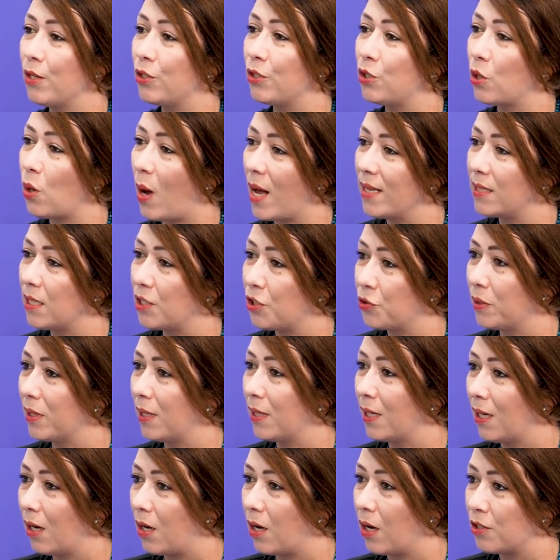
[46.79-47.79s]
So as a
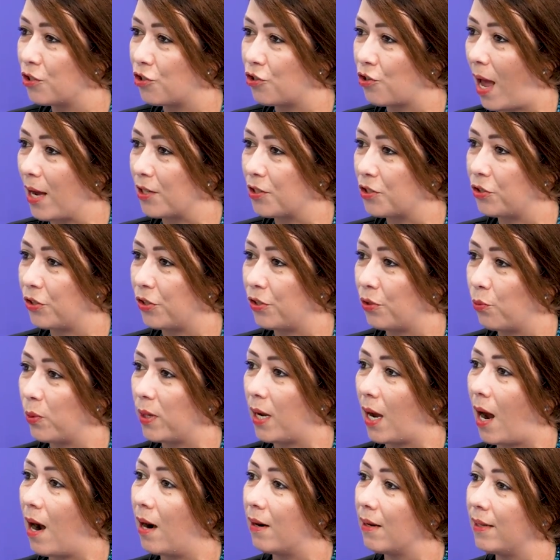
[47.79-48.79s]
drilling contractor,
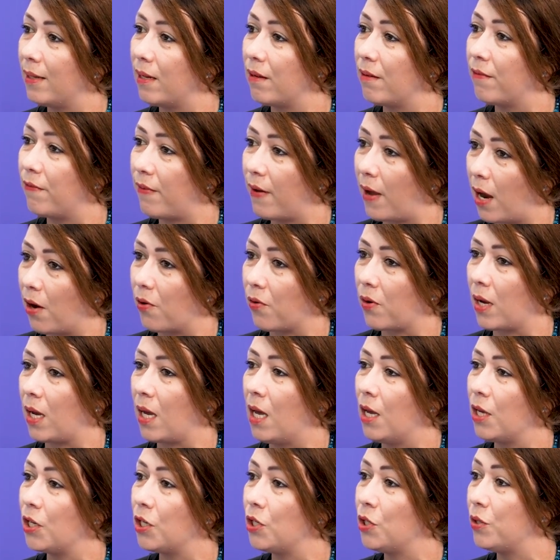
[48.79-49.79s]
we are in a
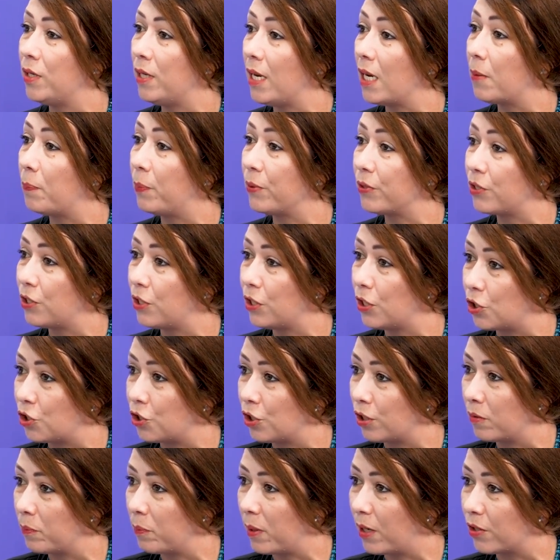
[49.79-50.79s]
very unique
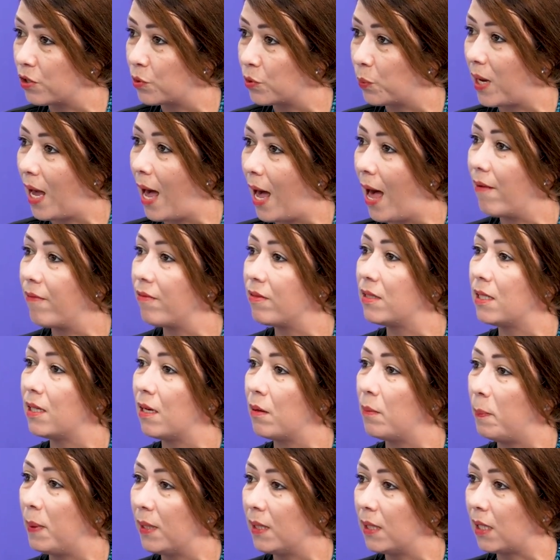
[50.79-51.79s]
position because we have
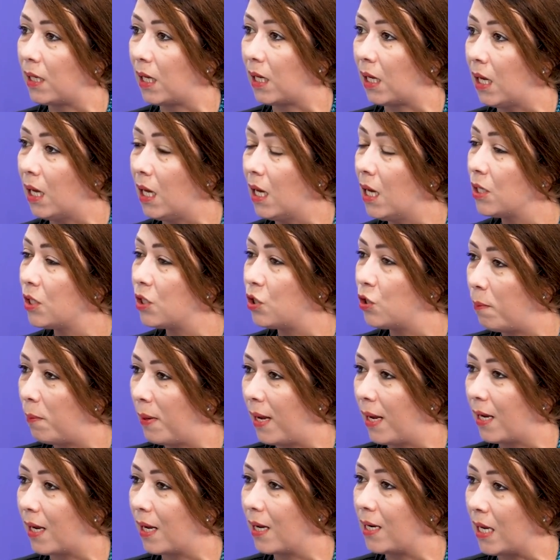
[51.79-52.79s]
the ability to
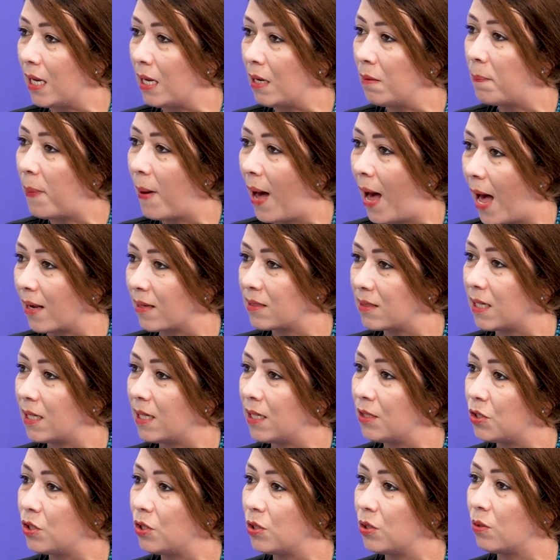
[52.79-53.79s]
make an impact
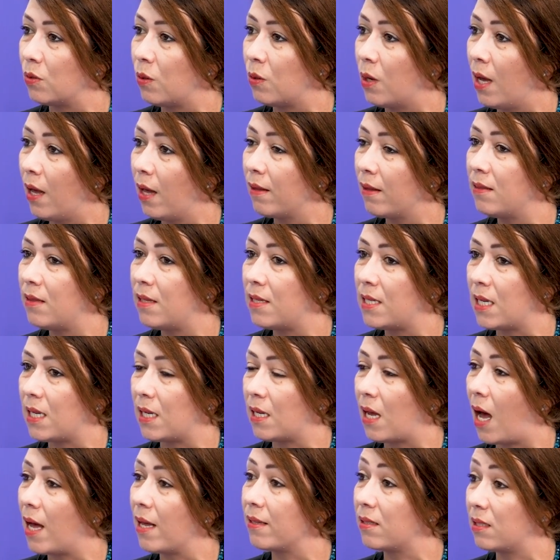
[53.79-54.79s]
into
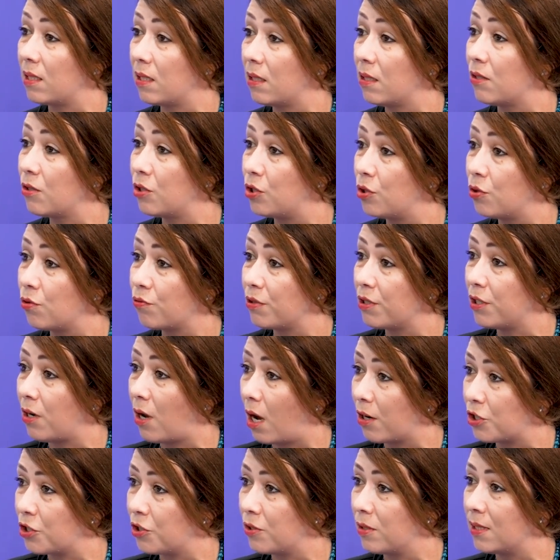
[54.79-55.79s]
the CO2
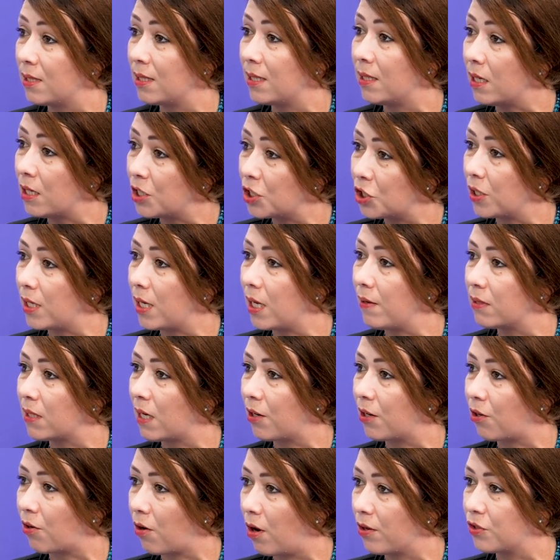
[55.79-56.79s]
reductions initiatives
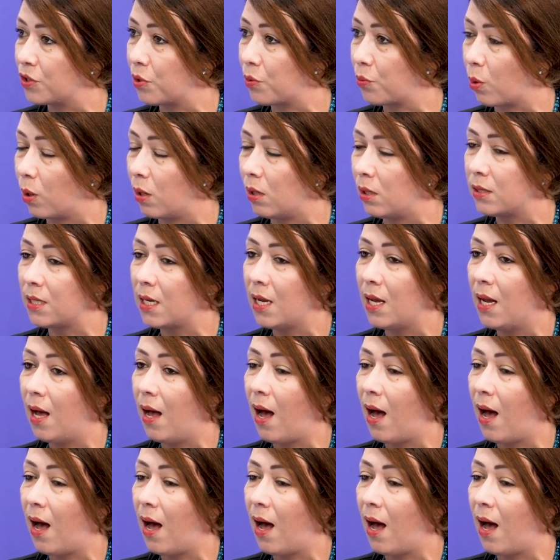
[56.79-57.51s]
across the world.